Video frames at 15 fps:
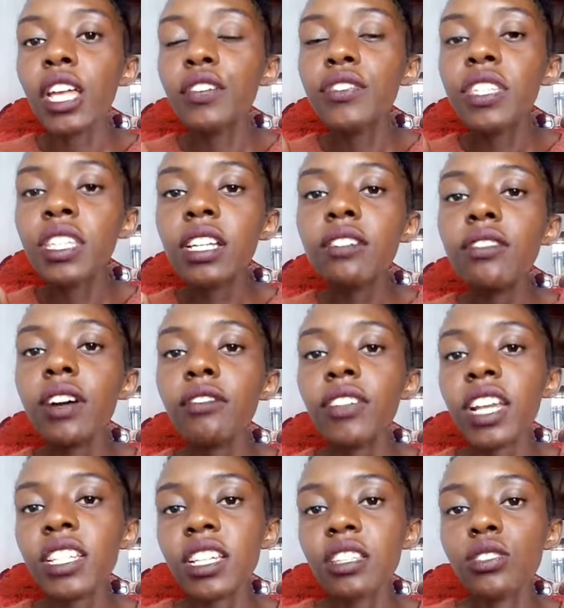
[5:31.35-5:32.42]
If silver
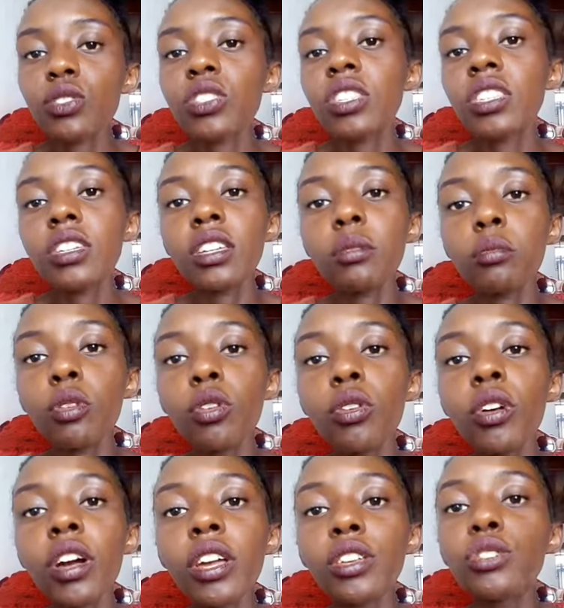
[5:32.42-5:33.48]
flatters your skin
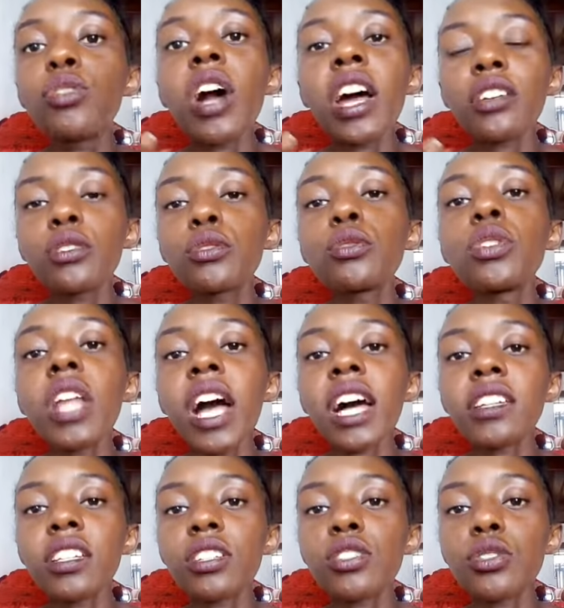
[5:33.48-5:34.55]
more, you are cool
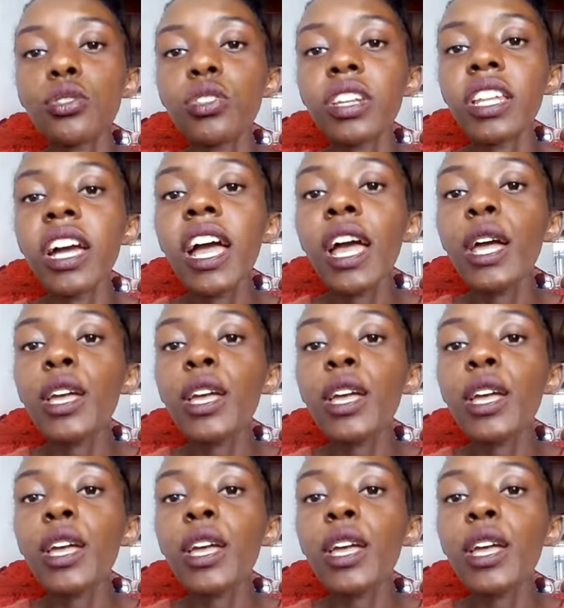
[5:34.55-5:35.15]
undertoned.